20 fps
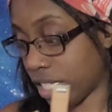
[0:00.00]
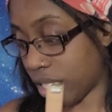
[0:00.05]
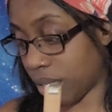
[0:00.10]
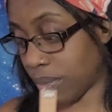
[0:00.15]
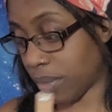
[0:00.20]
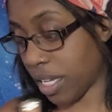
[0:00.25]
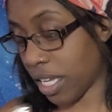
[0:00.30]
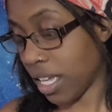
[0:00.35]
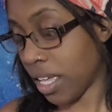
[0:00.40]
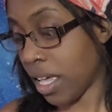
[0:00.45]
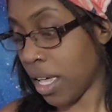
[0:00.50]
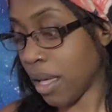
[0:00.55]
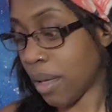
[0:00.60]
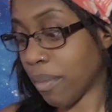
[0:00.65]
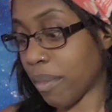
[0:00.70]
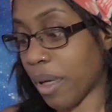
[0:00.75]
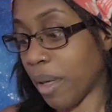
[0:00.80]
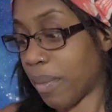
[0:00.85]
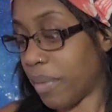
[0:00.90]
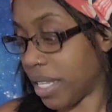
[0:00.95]
Trust me
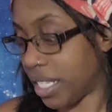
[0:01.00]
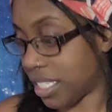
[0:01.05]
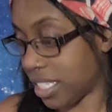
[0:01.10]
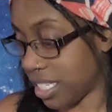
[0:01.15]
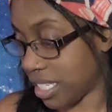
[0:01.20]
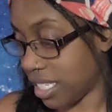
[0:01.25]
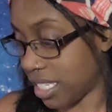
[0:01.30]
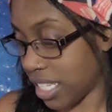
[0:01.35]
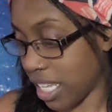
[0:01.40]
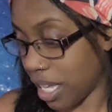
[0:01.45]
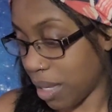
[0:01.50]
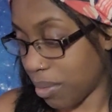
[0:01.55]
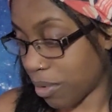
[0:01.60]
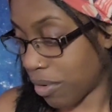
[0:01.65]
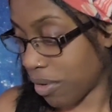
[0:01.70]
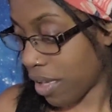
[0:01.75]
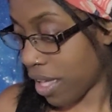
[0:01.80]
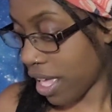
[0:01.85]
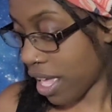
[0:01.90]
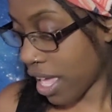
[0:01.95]
my business
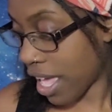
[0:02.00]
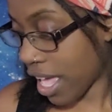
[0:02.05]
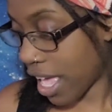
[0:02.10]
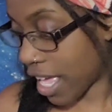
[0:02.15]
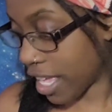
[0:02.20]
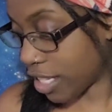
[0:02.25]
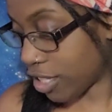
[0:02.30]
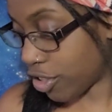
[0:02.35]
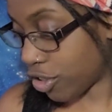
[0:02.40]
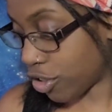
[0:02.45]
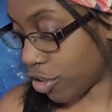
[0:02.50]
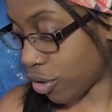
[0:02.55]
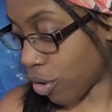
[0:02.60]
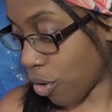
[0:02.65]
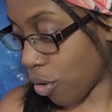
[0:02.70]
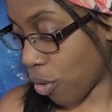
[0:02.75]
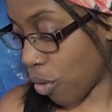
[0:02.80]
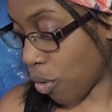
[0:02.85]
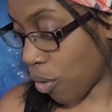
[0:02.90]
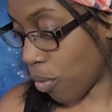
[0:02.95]
table has
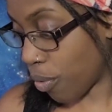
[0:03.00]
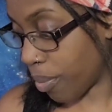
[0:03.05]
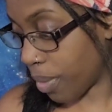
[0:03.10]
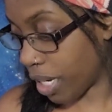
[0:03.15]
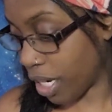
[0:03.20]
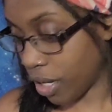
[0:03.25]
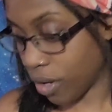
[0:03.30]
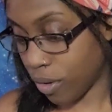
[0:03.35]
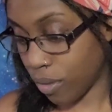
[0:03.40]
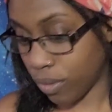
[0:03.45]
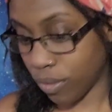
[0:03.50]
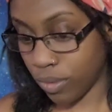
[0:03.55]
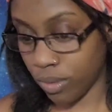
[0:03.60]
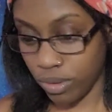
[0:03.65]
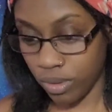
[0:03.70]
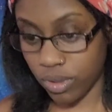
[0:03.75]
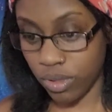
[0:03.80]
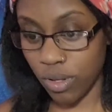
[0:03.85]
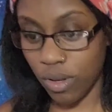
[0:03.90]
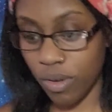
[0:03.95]
so many
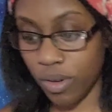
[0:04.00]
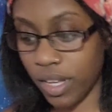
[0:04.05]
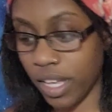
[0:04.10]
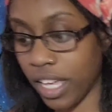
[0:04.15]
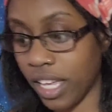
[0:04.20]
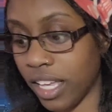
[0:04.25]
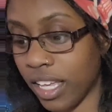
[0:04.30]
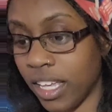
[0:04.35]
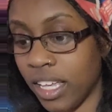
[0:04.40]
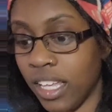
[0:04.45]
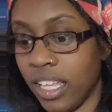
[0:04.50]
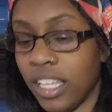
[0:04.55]
holes, okay?